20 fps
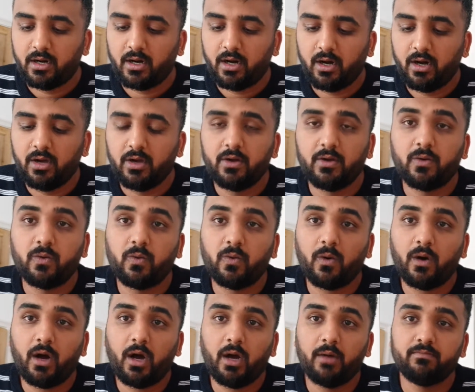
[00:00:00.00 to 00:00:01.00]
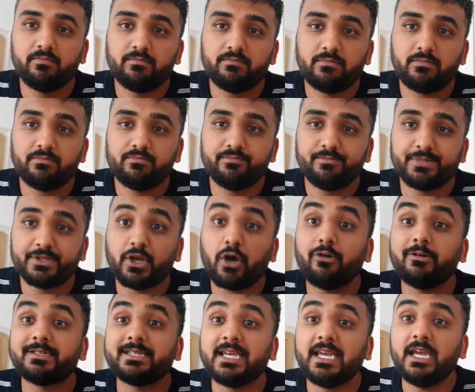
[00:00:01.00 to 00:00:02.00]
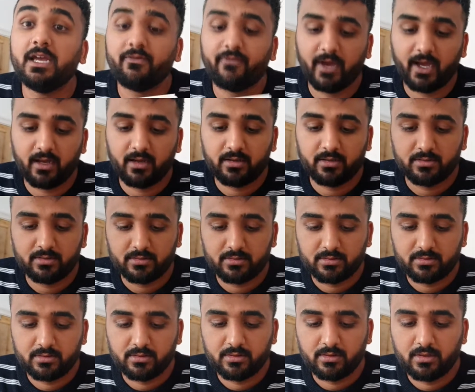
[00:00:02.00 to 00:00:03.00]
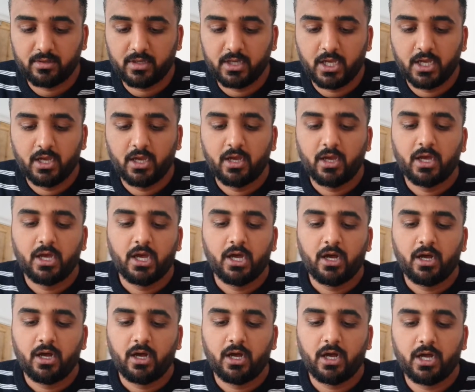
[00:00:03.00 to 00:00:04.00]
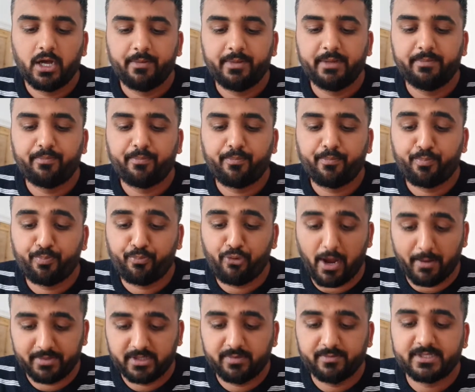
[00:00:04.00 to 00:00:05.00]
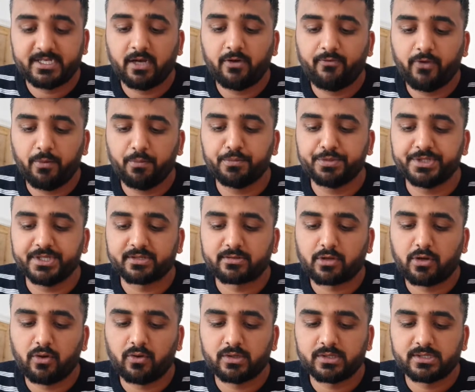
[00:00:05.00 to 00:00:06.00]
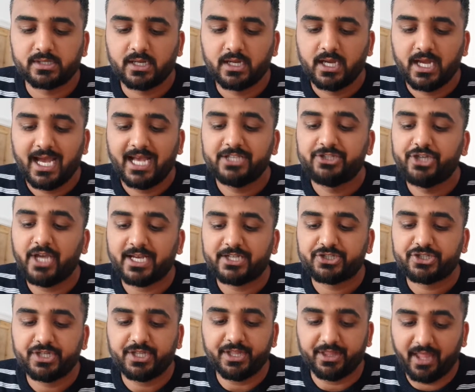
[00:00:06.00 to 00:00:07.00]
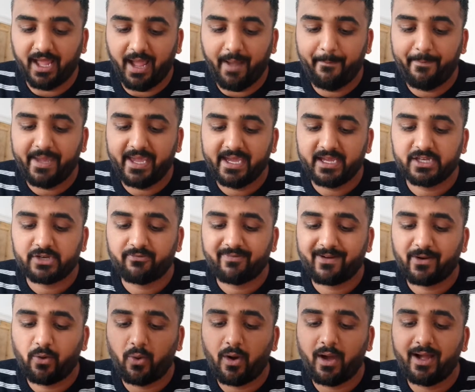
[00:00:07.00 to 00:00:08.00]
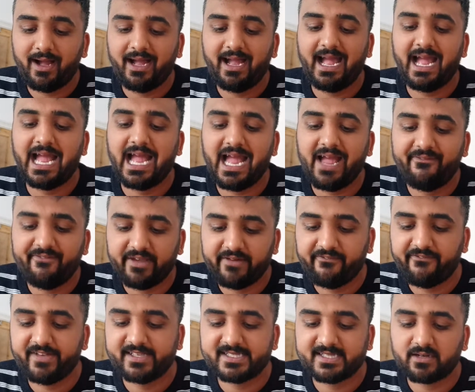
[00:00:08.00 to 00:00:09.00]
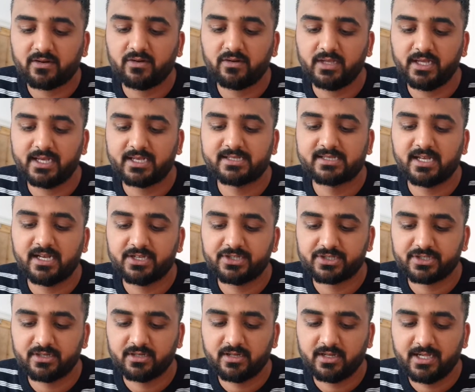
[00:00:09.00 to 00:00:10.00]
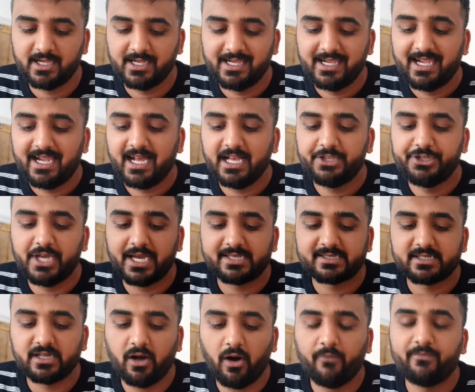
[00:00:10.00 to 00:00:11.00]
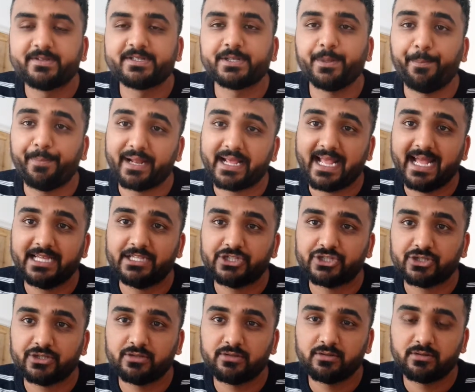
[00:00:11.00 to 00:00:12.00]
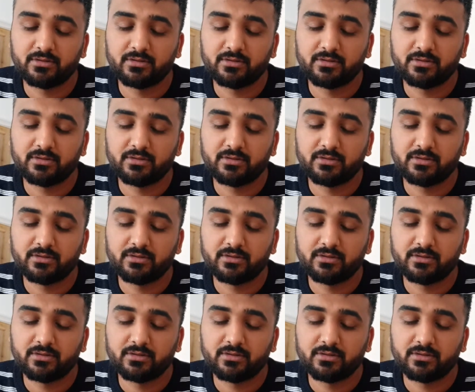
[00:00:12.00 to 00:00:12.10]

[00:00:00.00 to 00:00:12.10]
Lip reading: Oh, I'm sorry to hear that. Hermie prepped himself up with his claws, a gesture that appeared to require heavy physical exertion, a gesture of supplication.